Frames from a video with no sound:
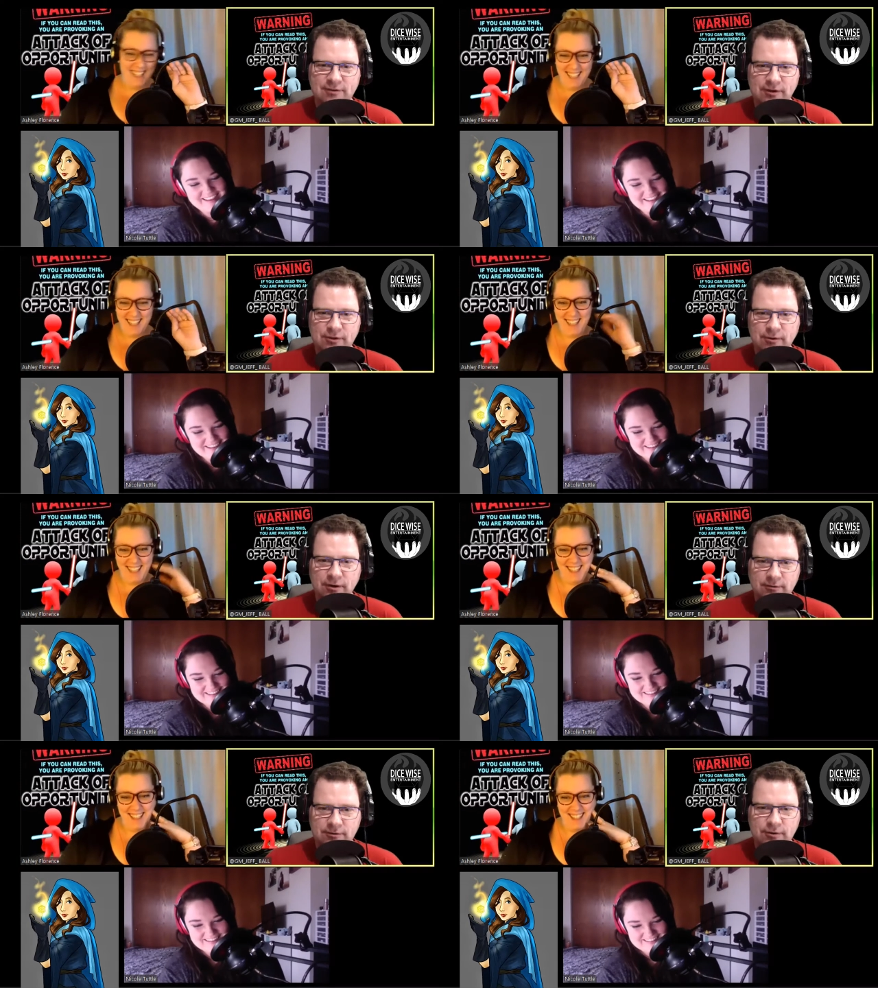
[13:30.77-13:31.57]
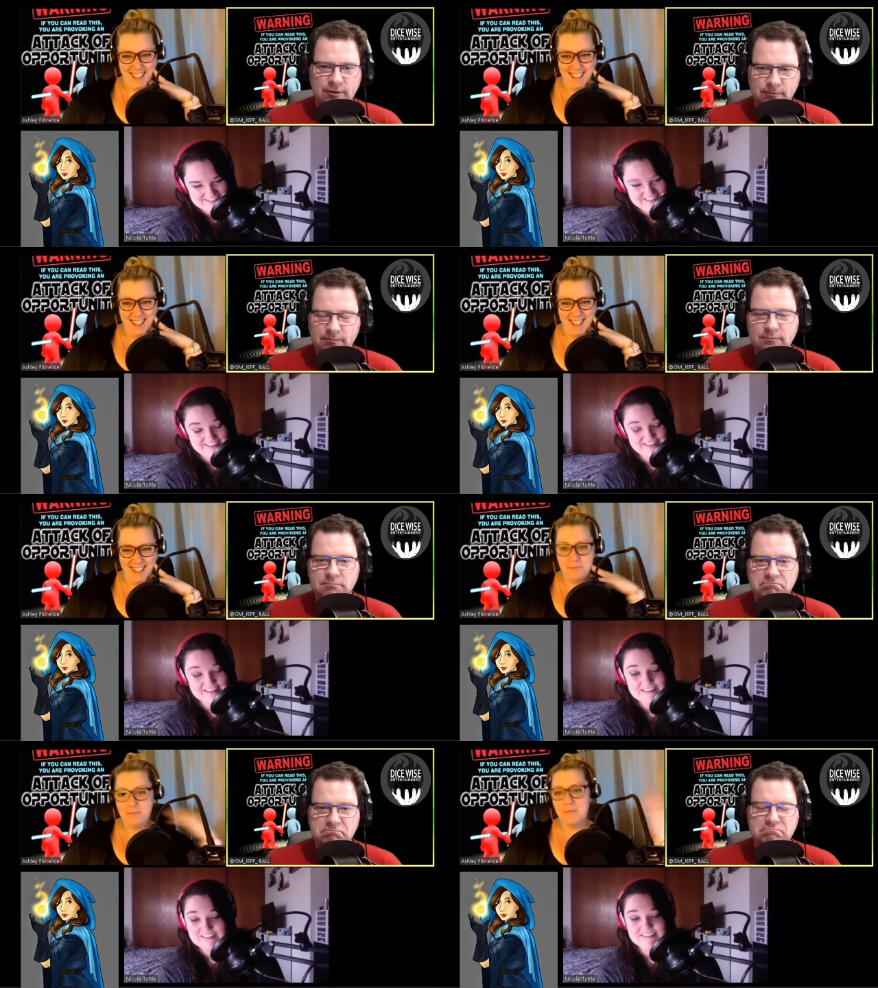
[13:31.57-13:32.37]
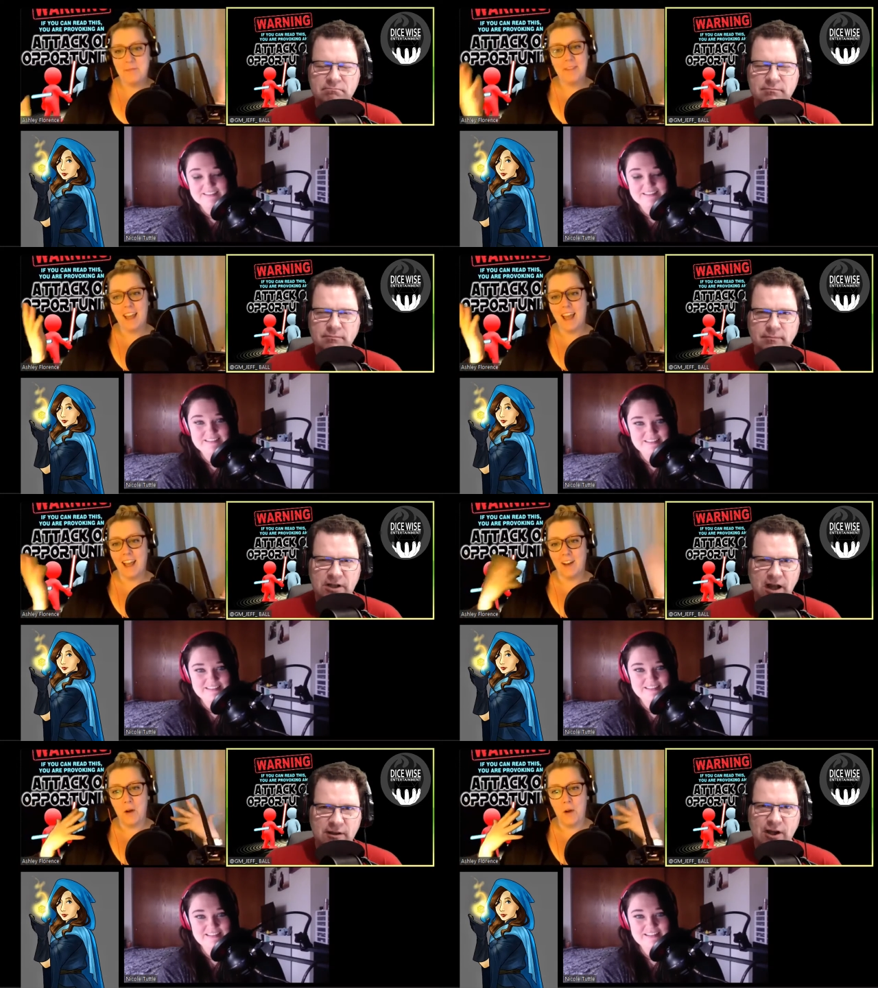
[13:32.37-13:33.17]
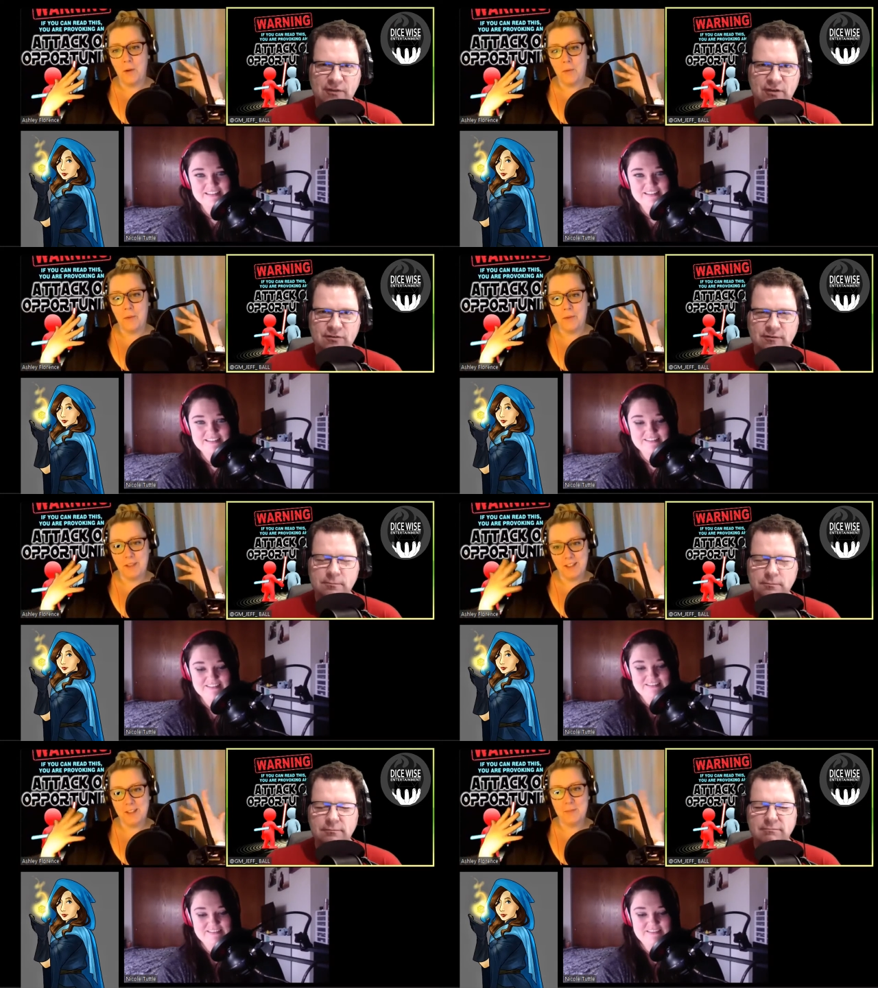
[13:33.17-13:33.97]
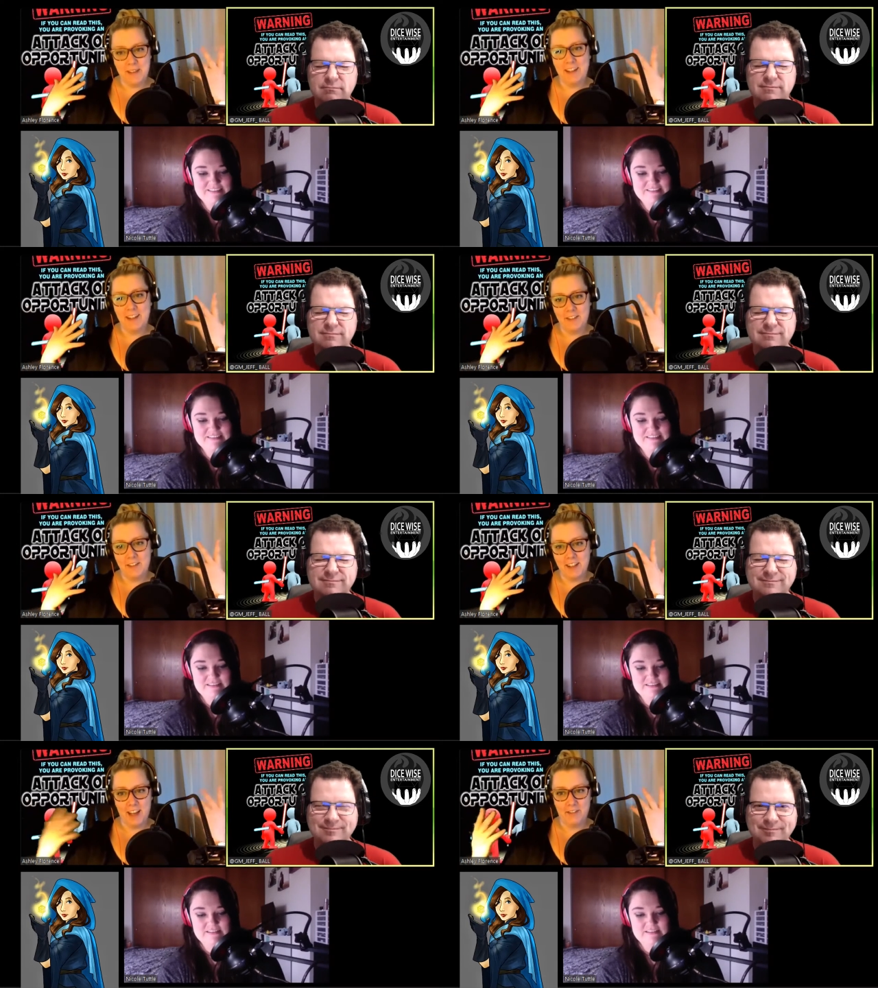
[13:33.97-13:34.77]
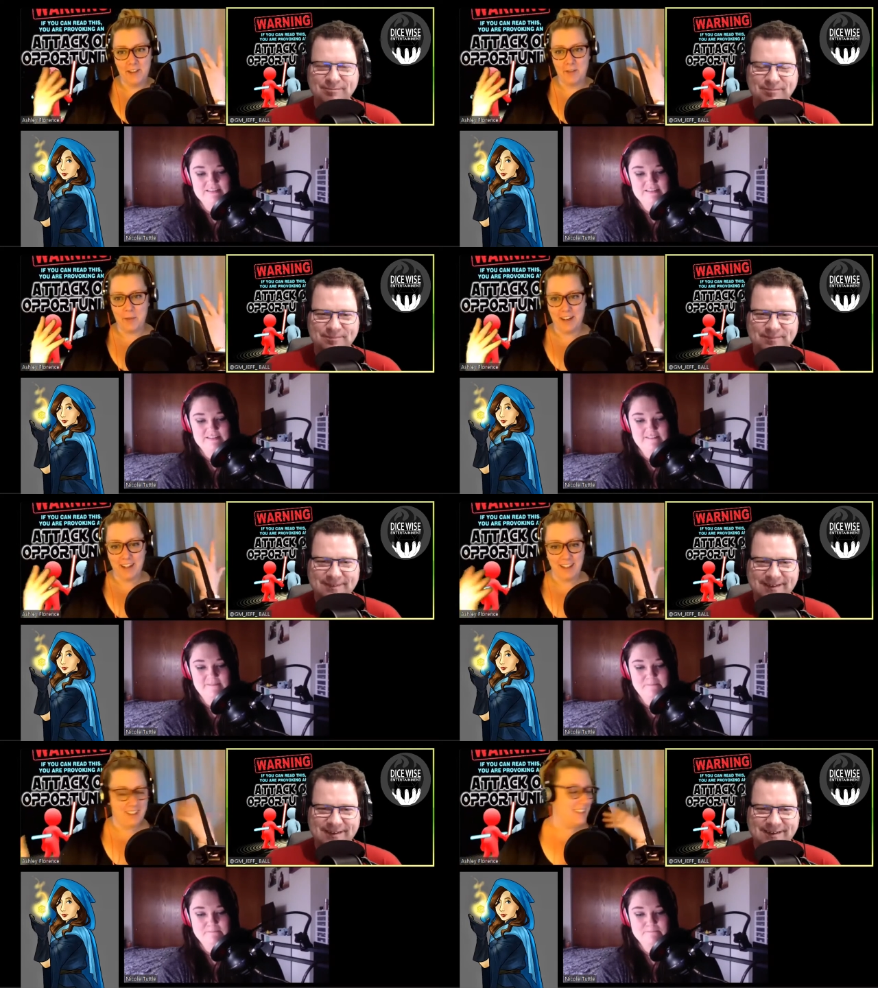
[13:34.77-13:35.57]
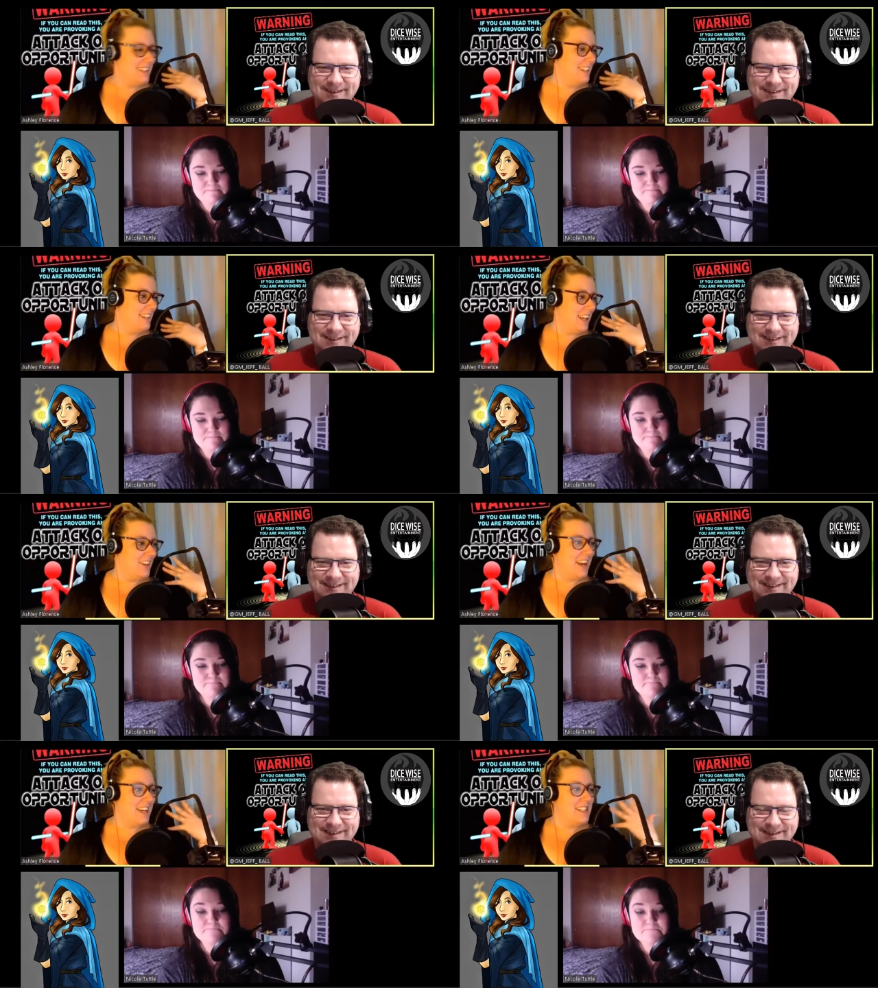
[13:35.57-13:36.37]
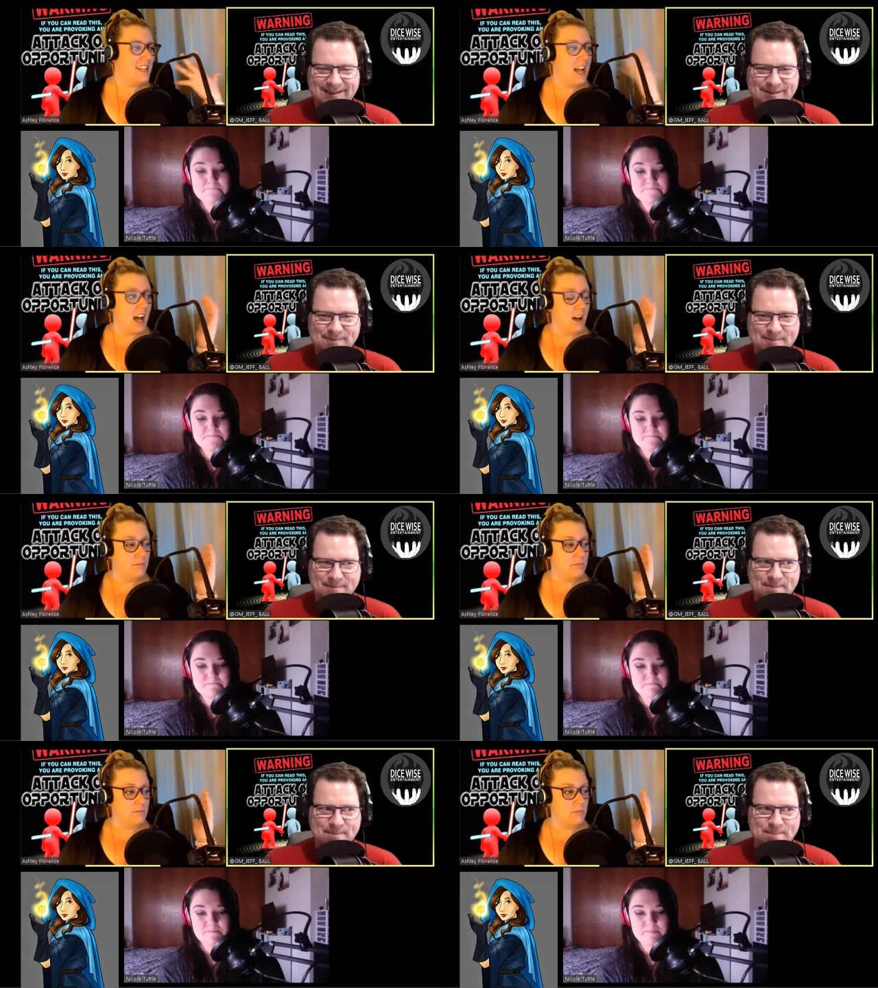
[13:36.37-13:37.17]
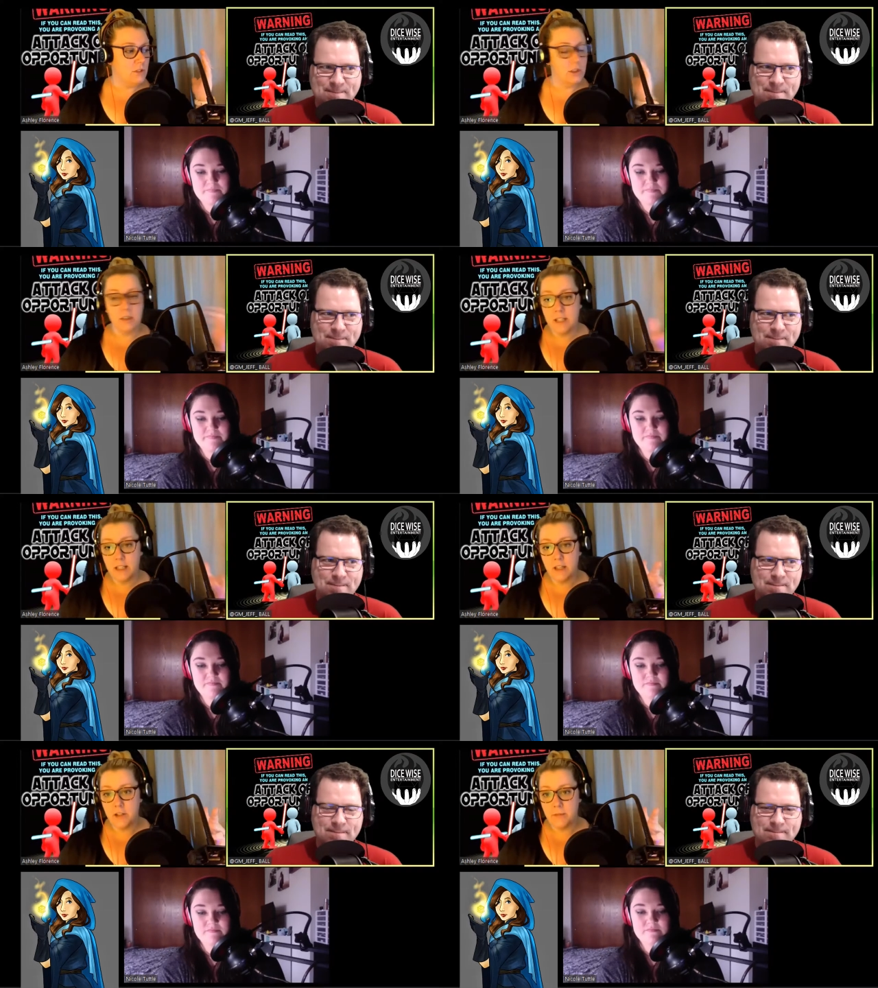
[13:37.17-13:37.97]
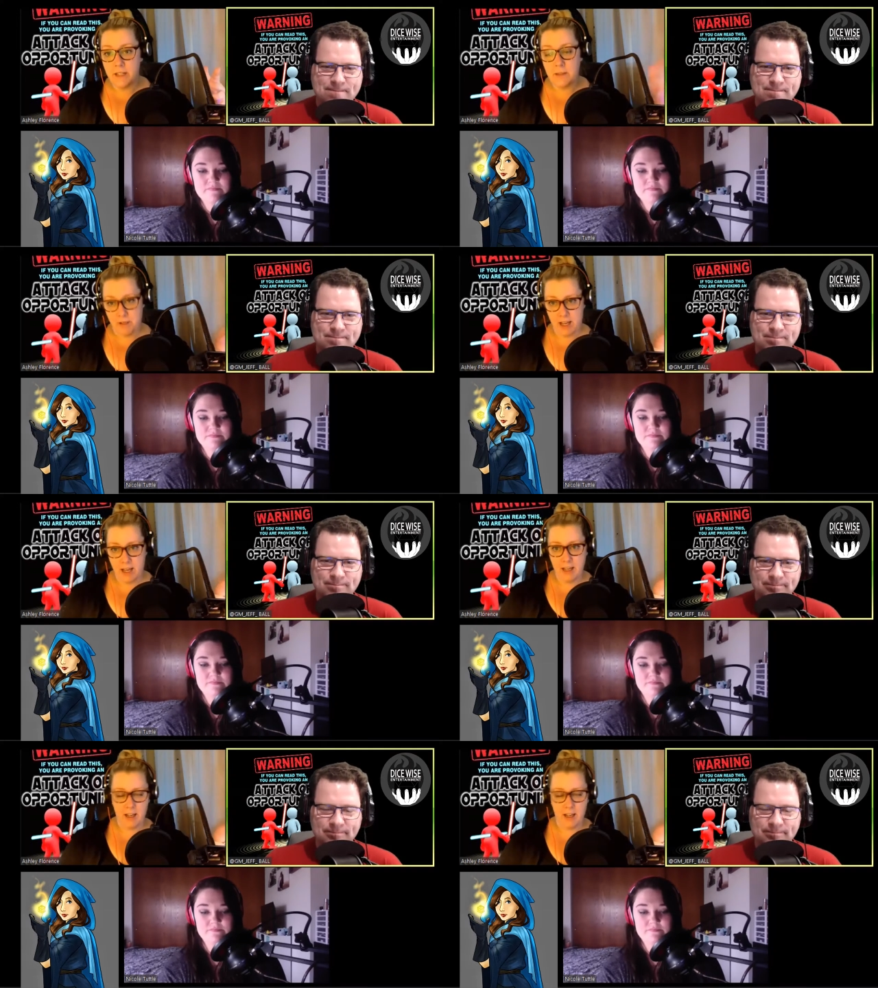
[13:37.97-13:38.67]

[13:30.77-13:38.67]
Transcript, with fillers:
Speaker 1: It's all you, girl. You go.
Speaker 2: Hey, you got, you got this. This is me in real life, everybody. Uh, all right. Um, so you said that you miss playing,